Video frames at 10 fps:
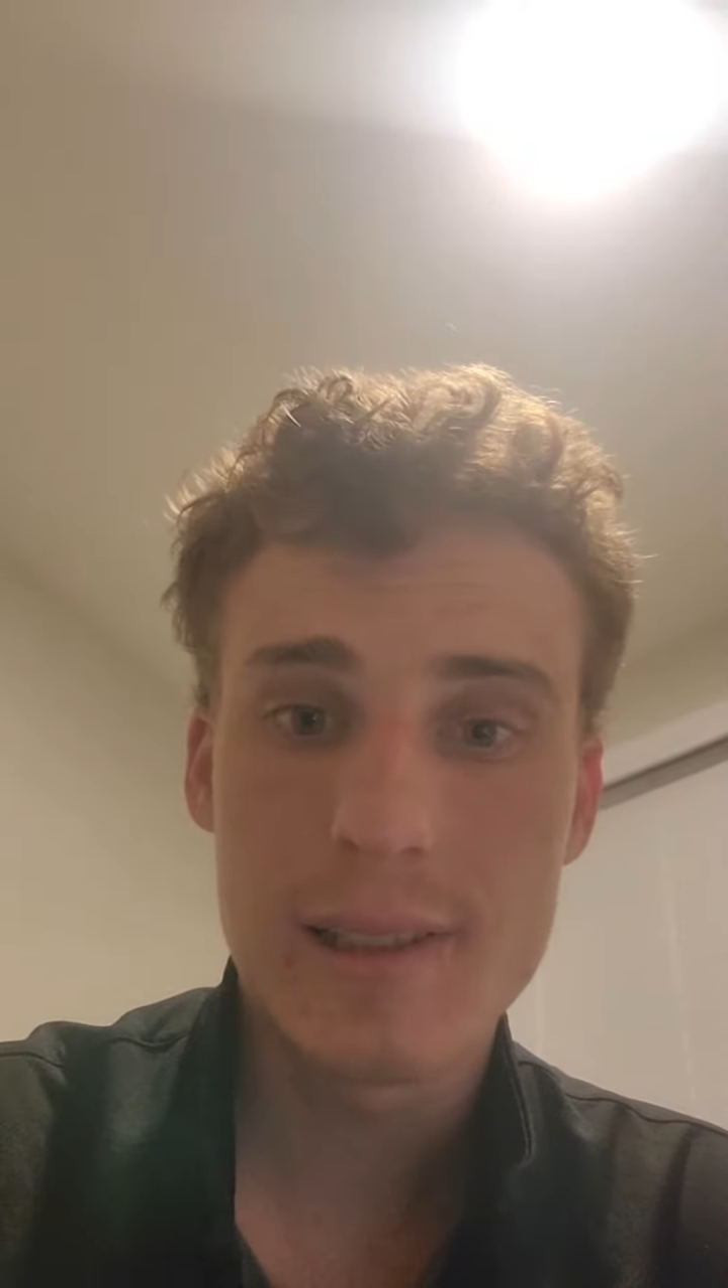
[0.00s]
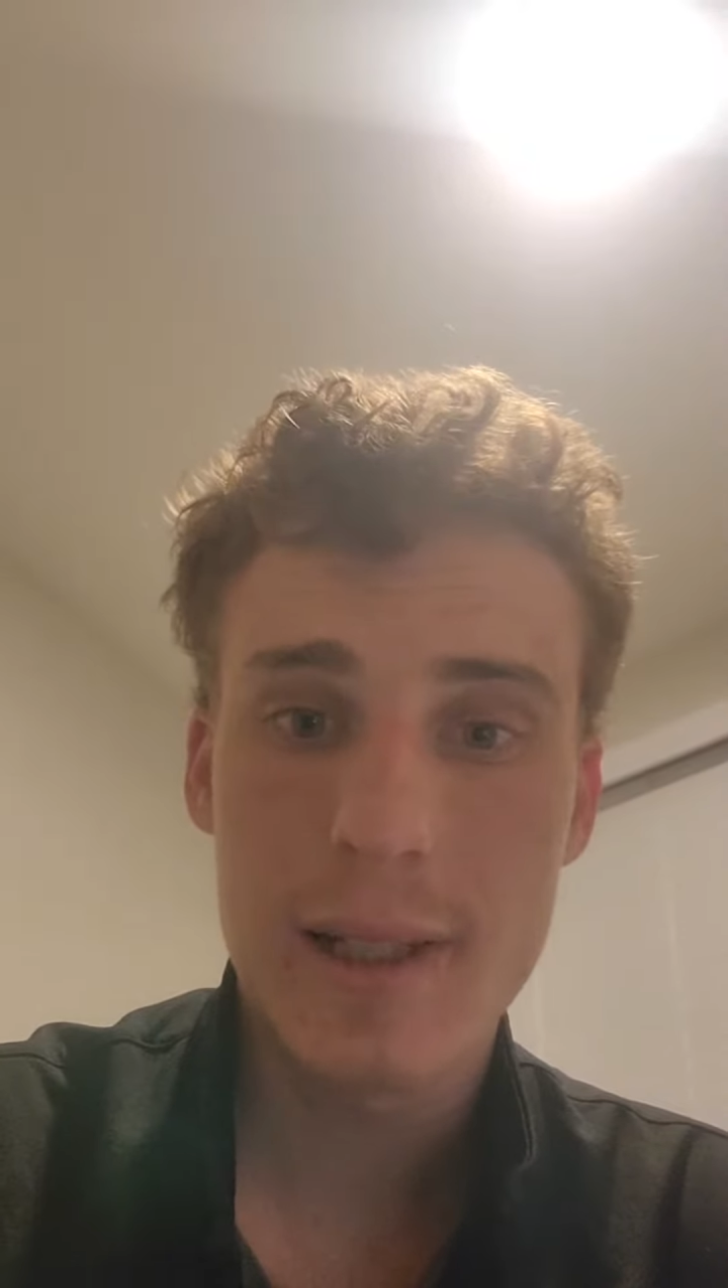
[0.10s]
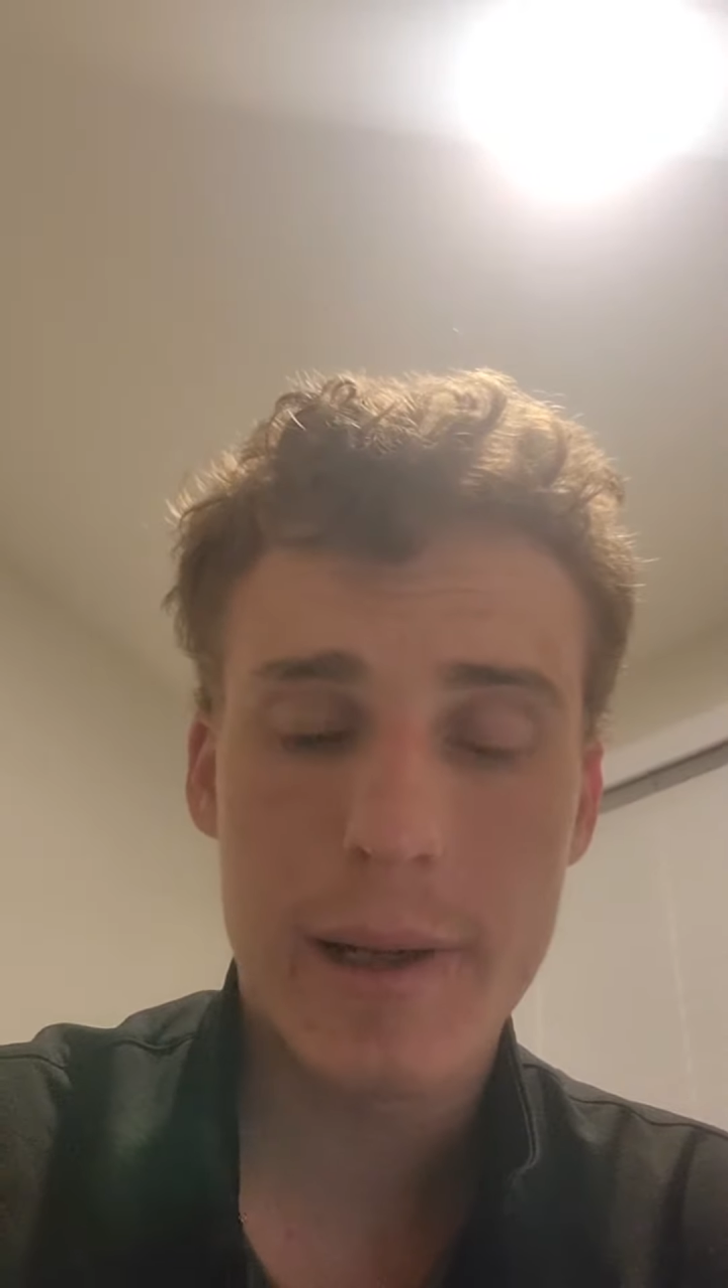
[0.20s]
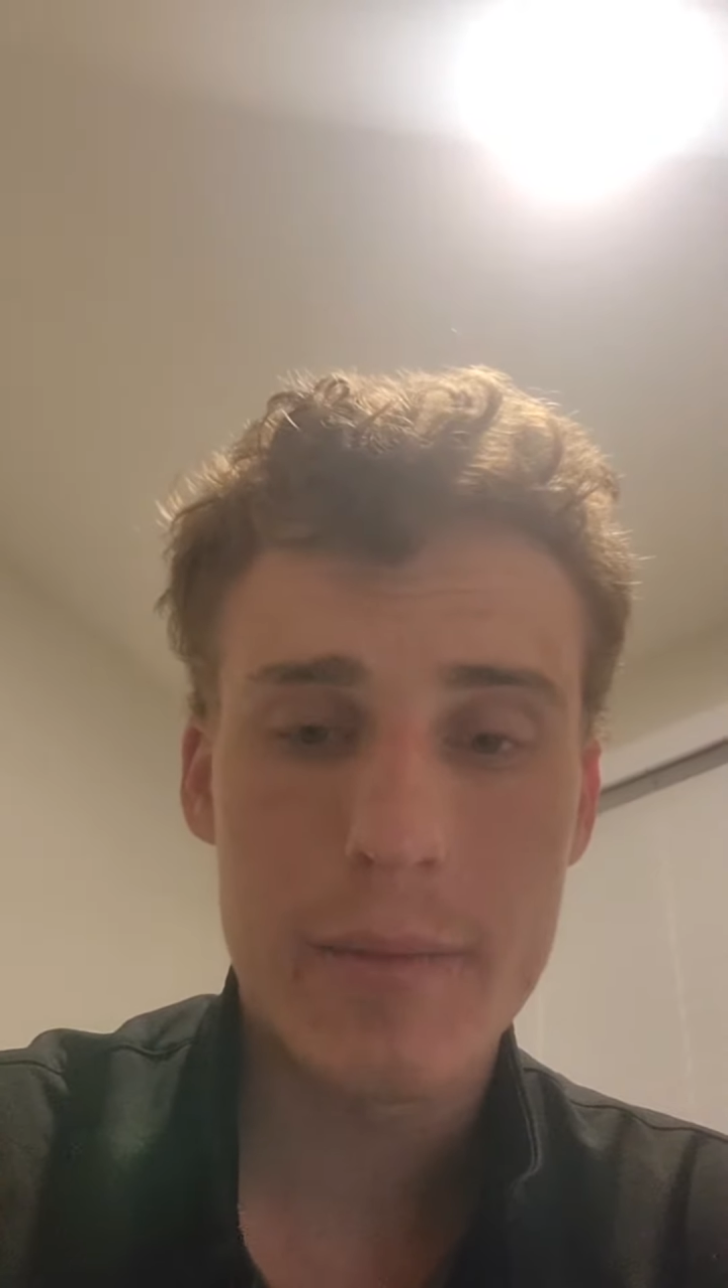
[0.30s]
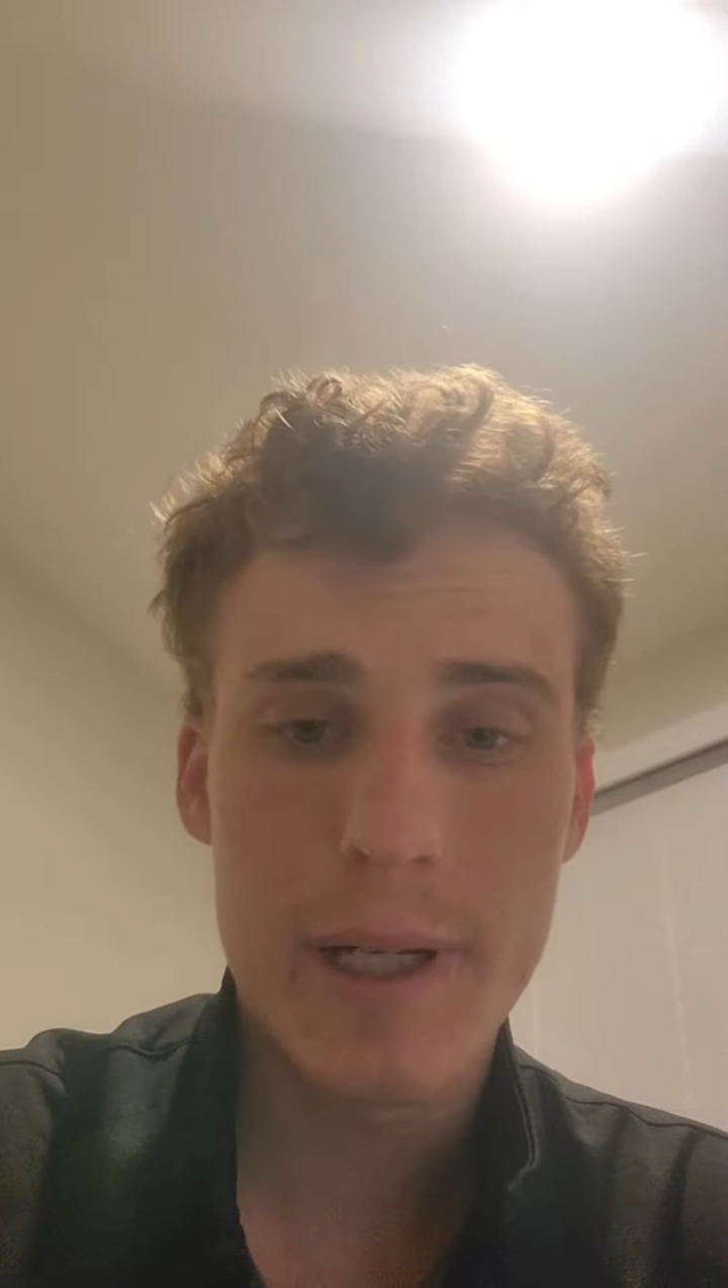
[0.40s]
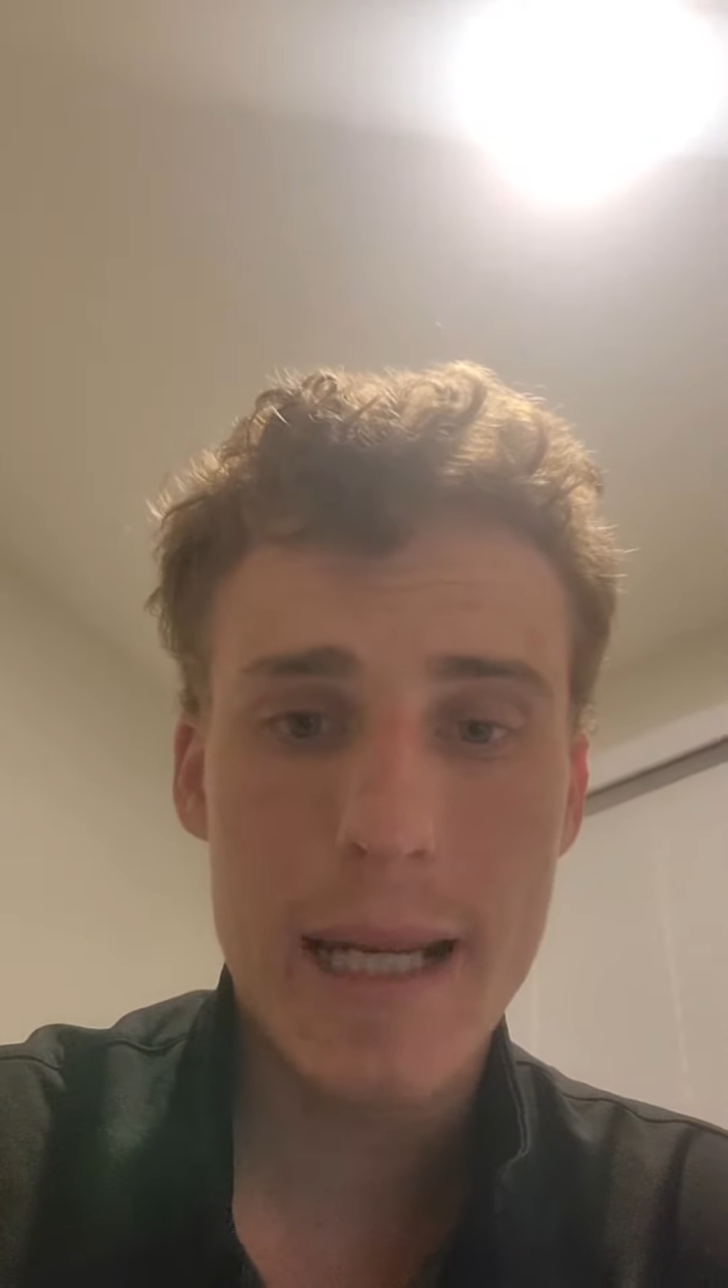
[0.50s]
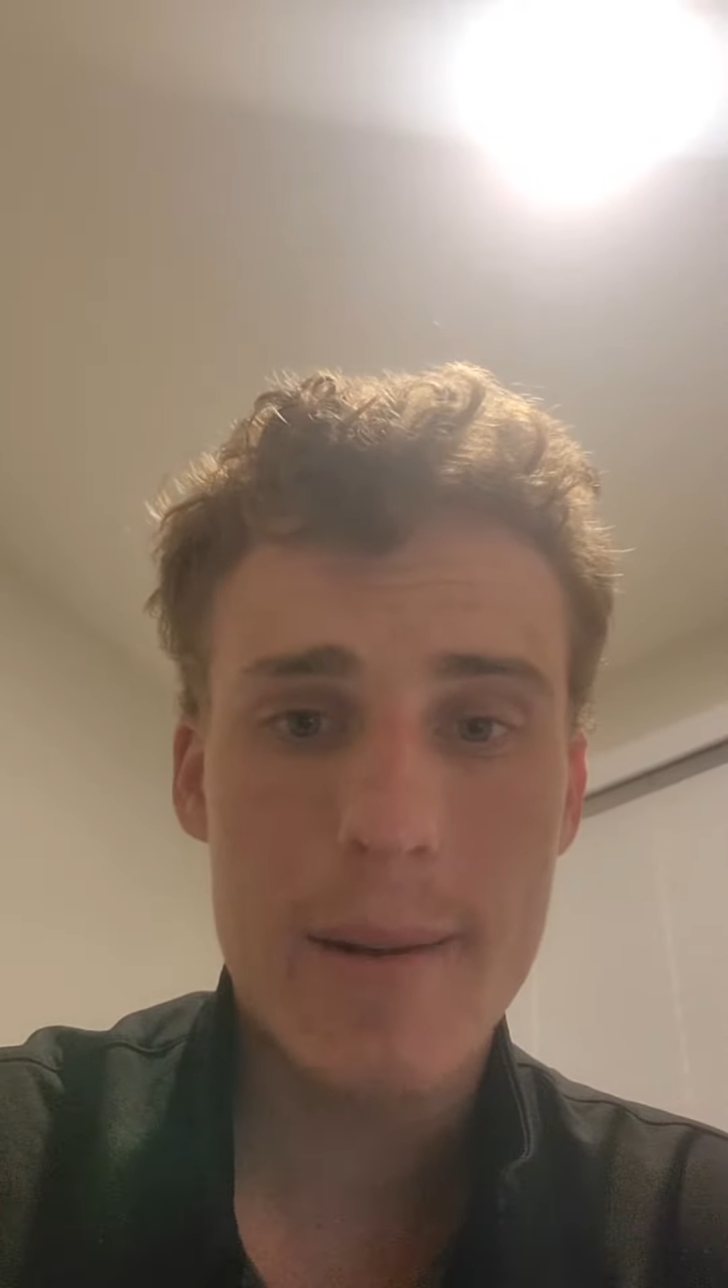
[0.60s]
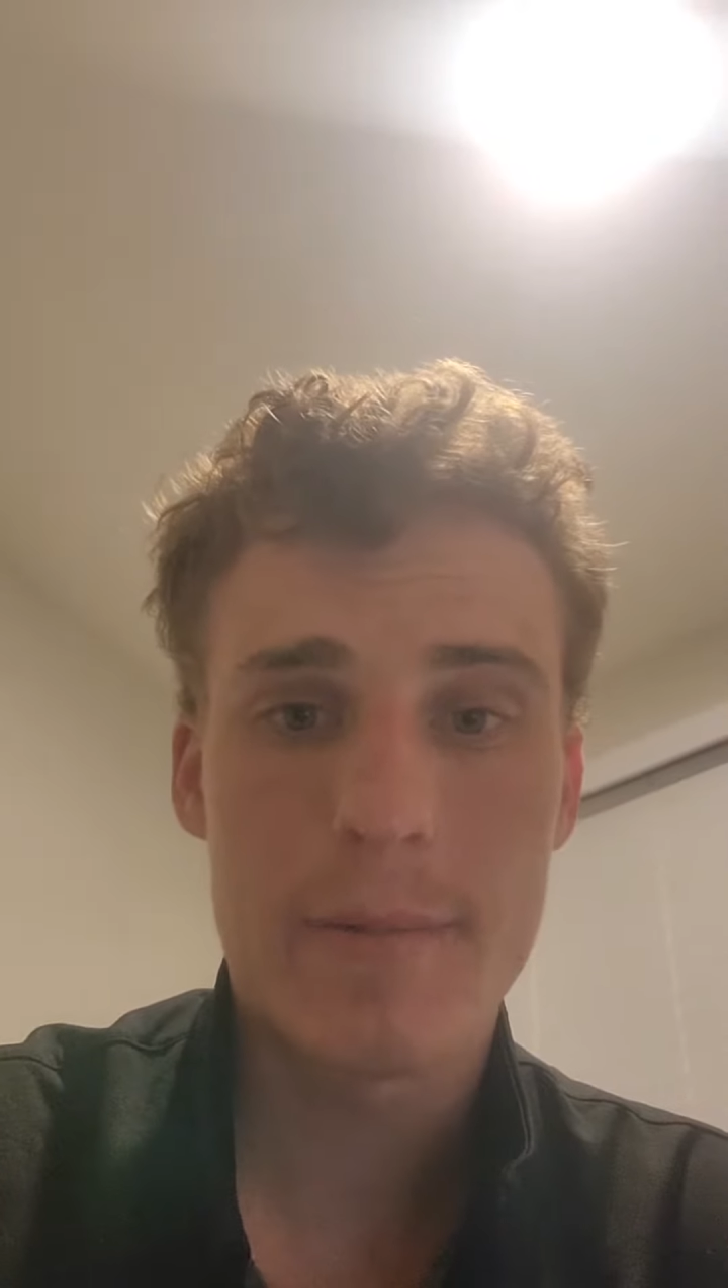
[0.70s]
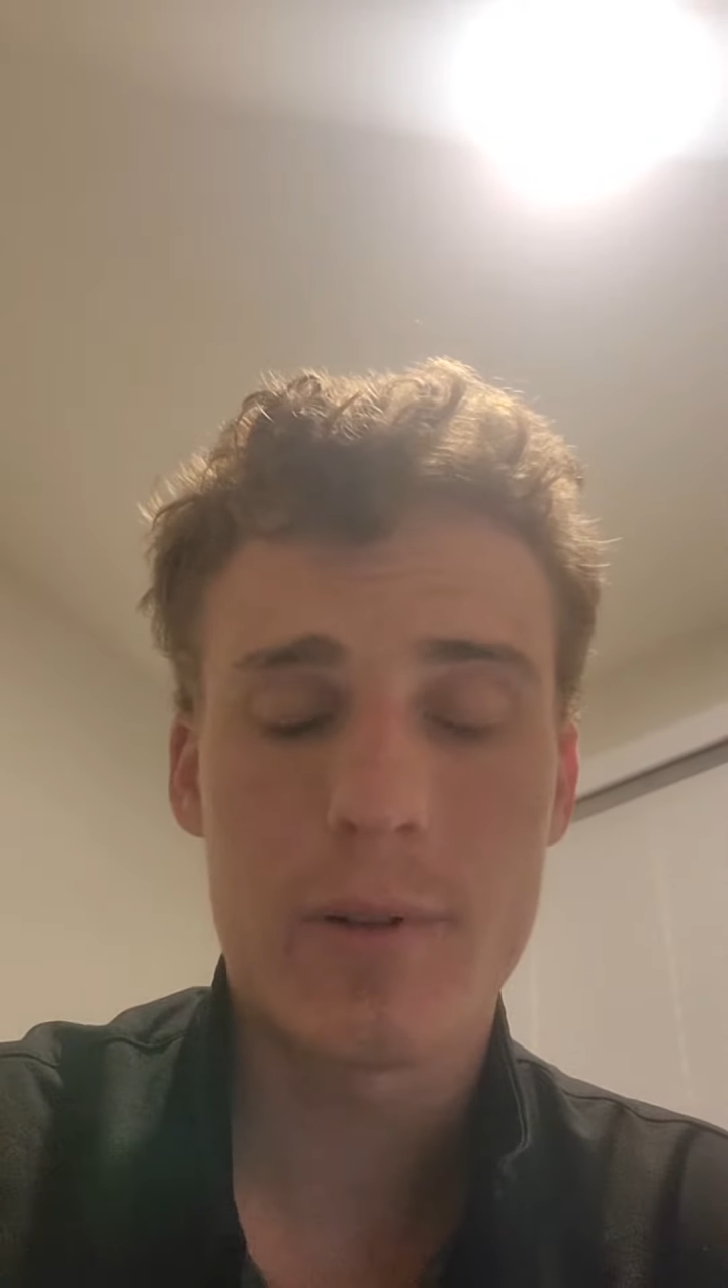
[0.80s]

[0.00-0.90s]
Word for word: second recap